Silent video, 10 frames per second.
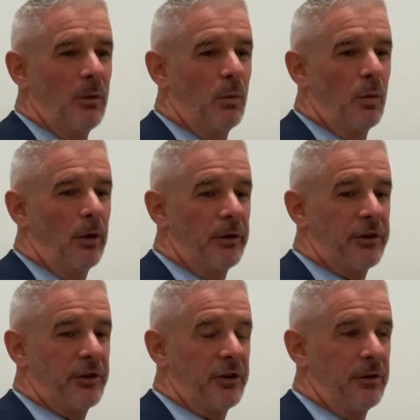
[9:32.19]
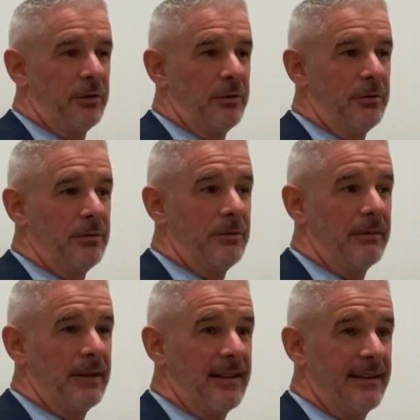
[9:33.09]
was
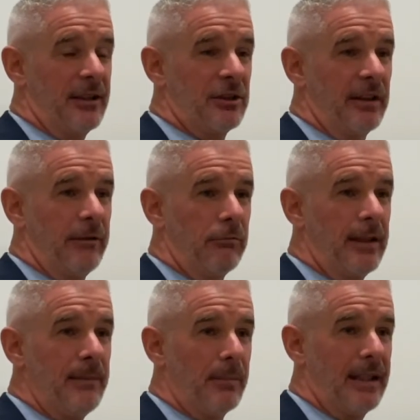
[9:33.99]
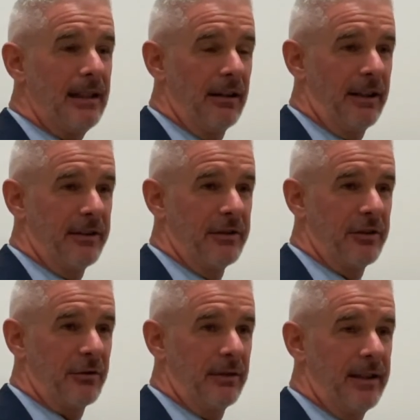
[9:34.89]
to essentially remake London
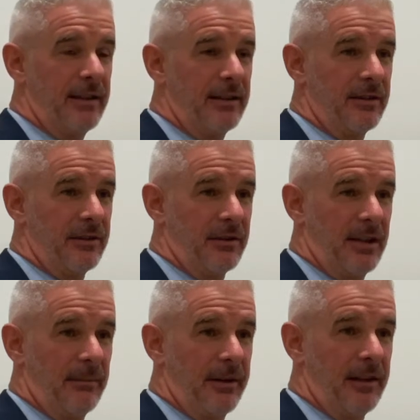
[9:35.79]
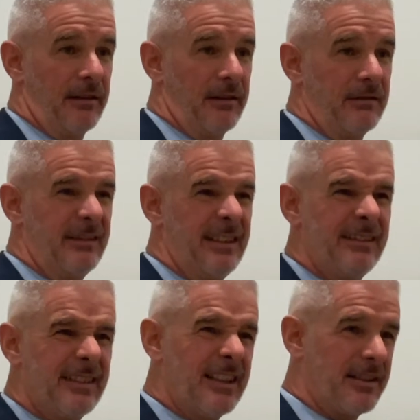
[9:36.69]
Street into something that
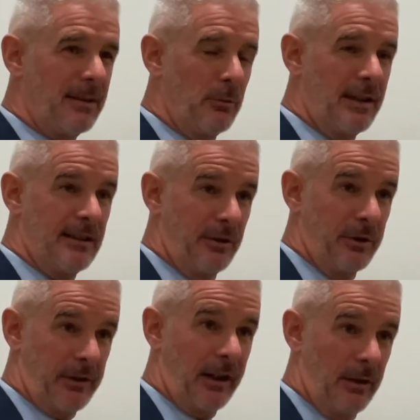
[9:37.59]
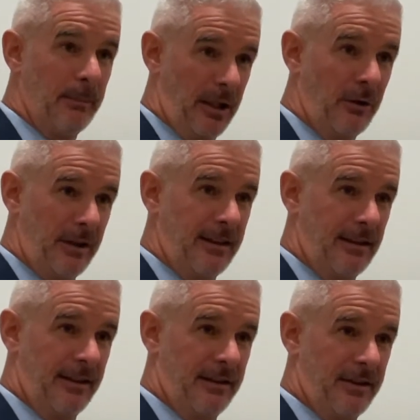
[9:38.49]
didn't in some ways look as though it belonged
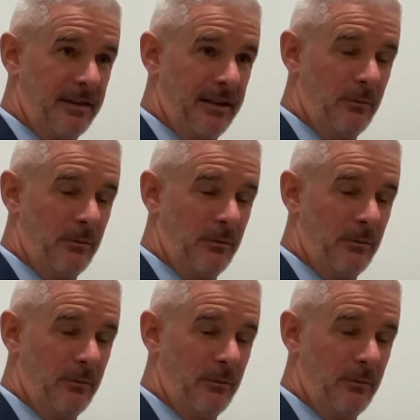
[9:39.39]
in Lyttelton.